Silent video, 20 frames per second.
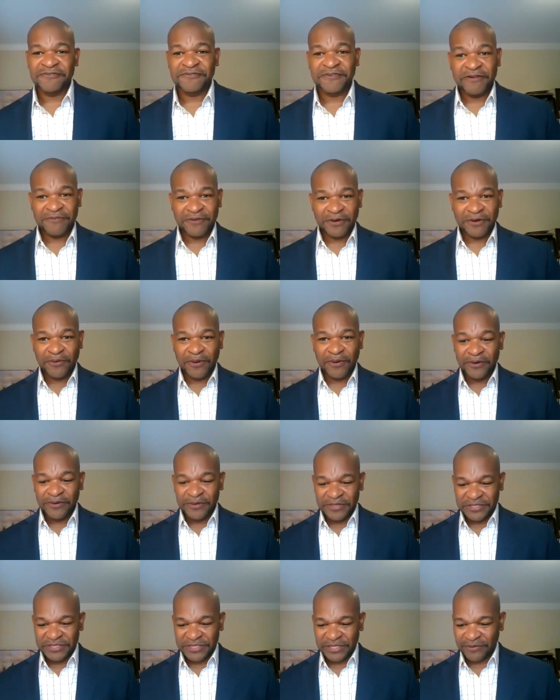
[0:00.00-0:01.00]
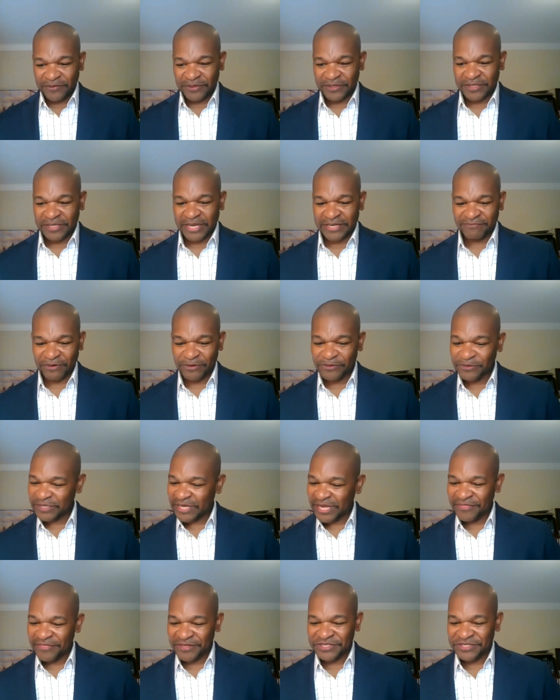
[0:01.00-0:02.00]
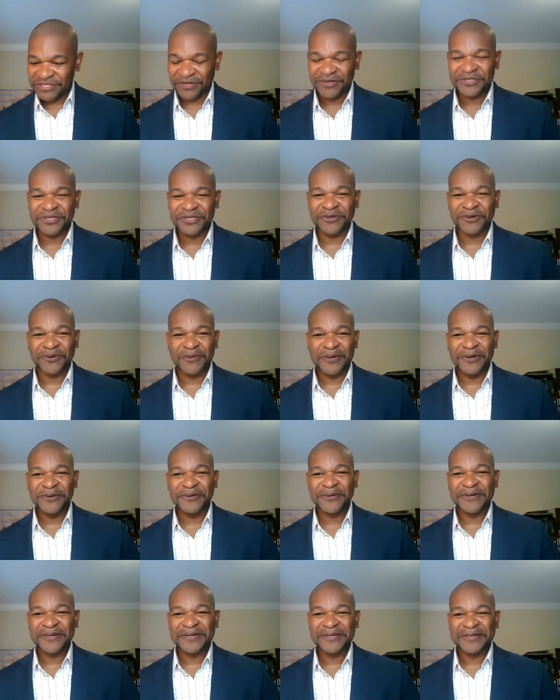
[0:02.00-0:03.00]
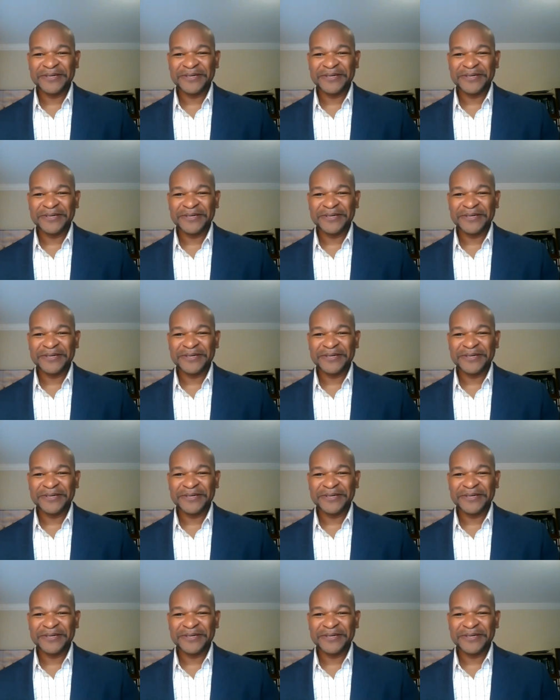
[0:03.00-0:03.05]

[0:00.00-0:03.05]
favorite quote you shared with it? I wrote down the Churchill quote.